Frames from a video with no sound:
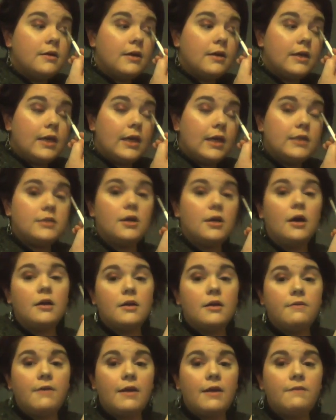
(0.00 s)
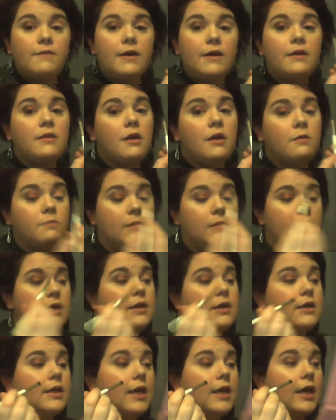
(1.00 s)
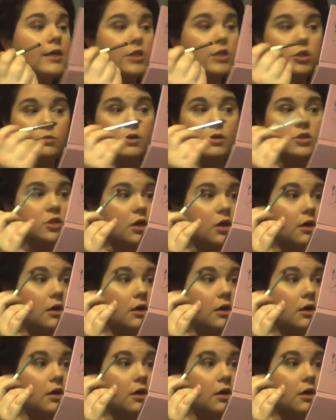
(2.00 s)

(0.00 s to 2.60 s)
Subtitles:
I can't talk. I've had a very long week and again, too much